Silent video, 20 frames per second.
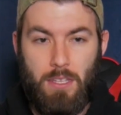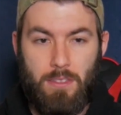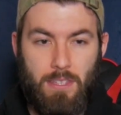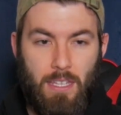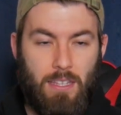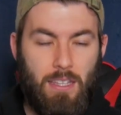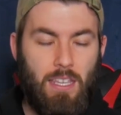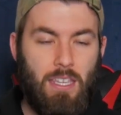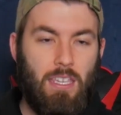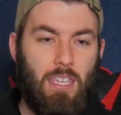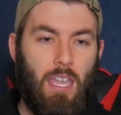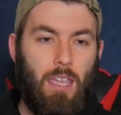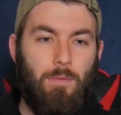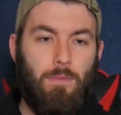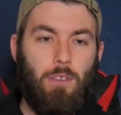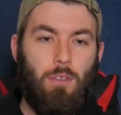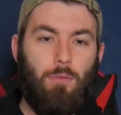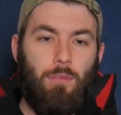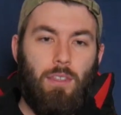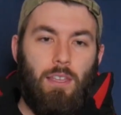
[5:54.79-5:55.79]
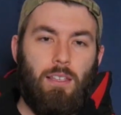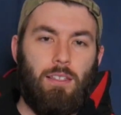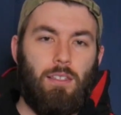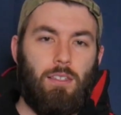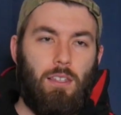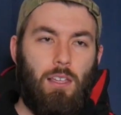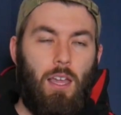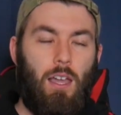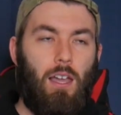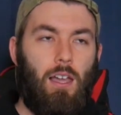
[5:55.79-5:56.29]
Then they gave you
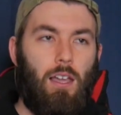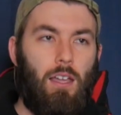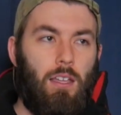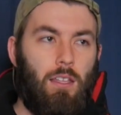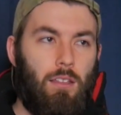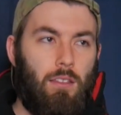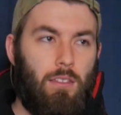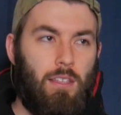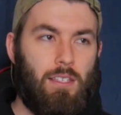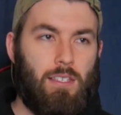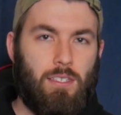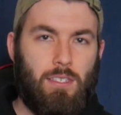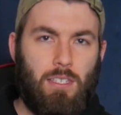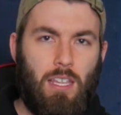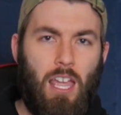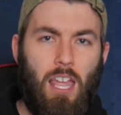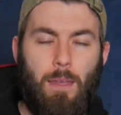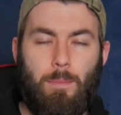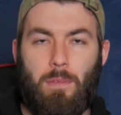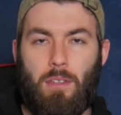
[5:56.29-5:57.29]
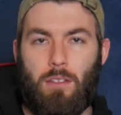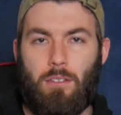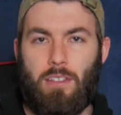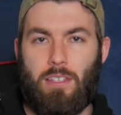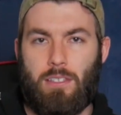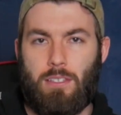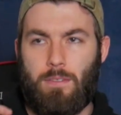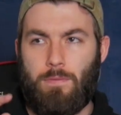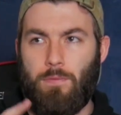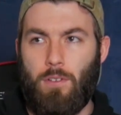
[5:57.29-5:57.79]
this function
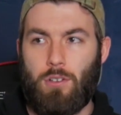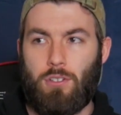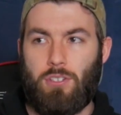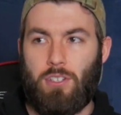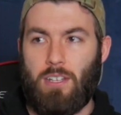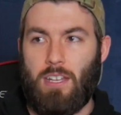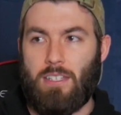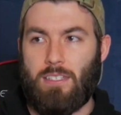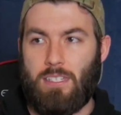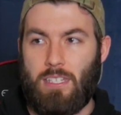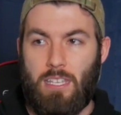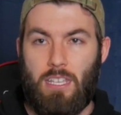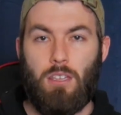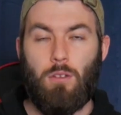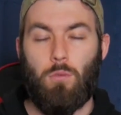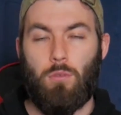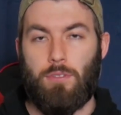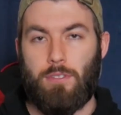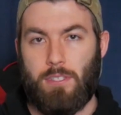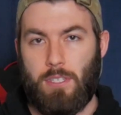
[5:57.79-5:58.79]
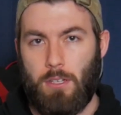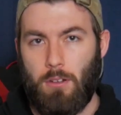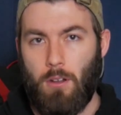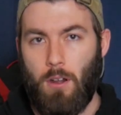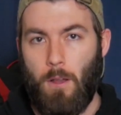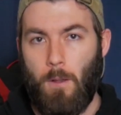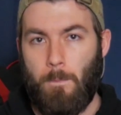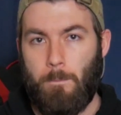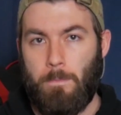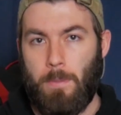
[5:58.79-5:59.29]
at t equals
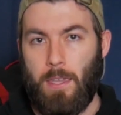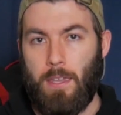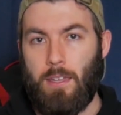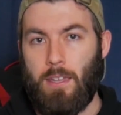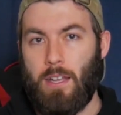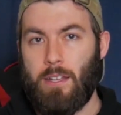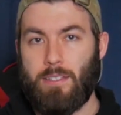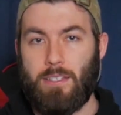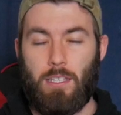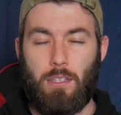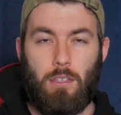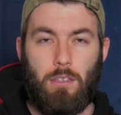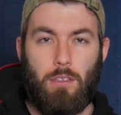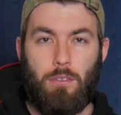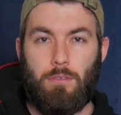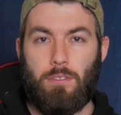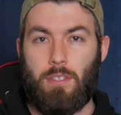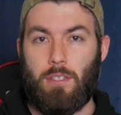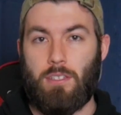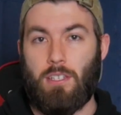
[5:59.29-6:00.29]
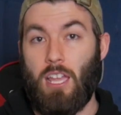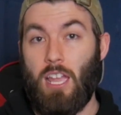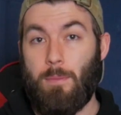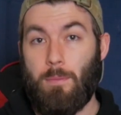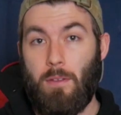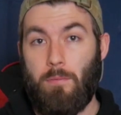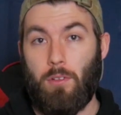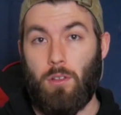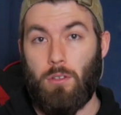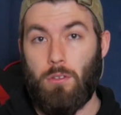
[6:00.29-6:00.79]
0 and said they used the
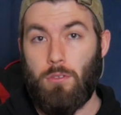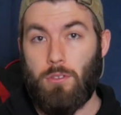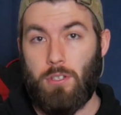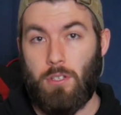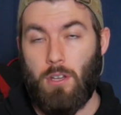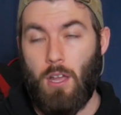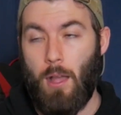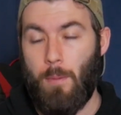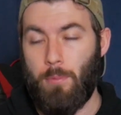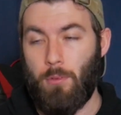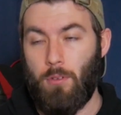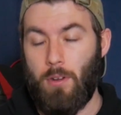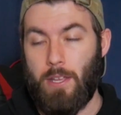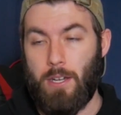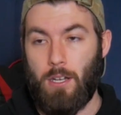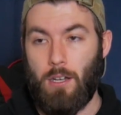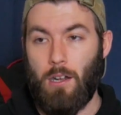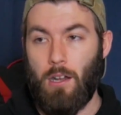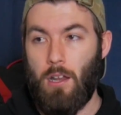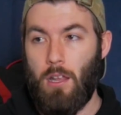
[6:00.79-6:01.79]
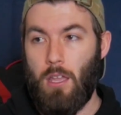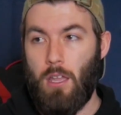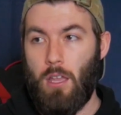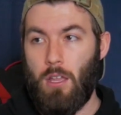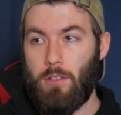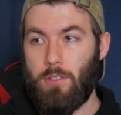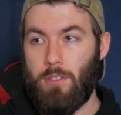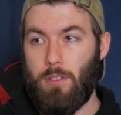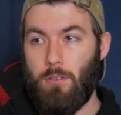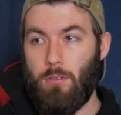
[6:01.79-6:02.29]
time evolution operator
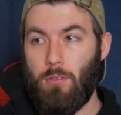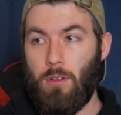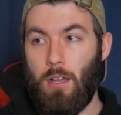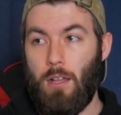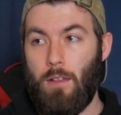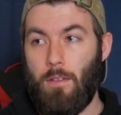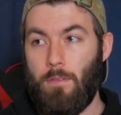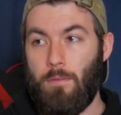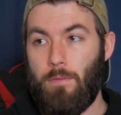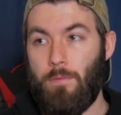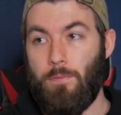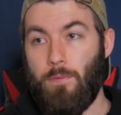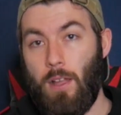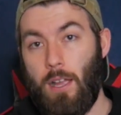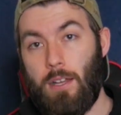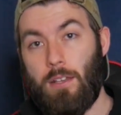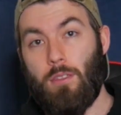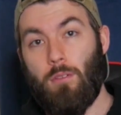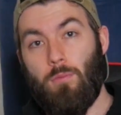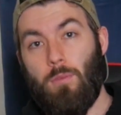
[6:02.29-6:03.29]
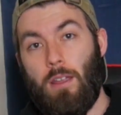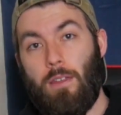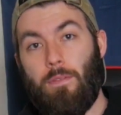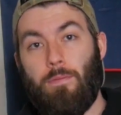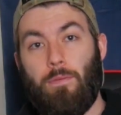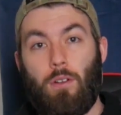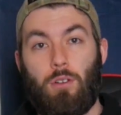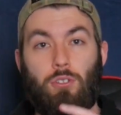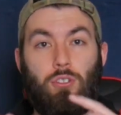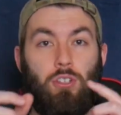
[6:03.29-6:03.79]
to find the wave
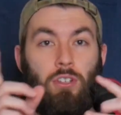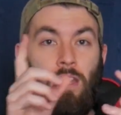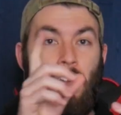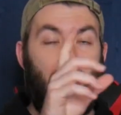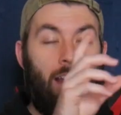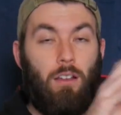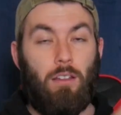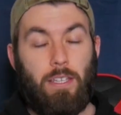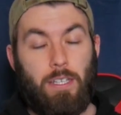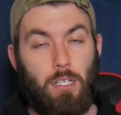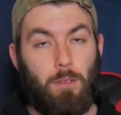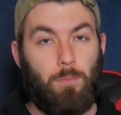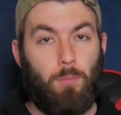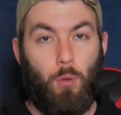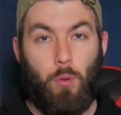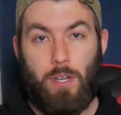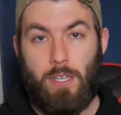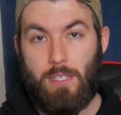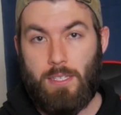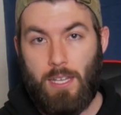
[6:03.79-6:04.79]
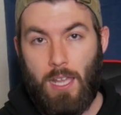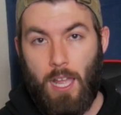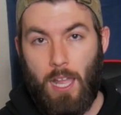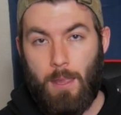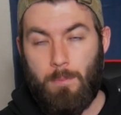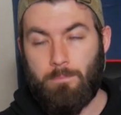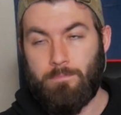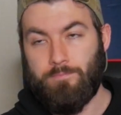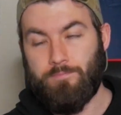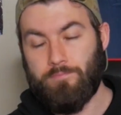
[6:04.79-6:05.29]
function at a later point in
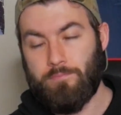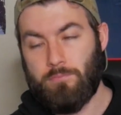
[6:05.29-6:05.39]
time.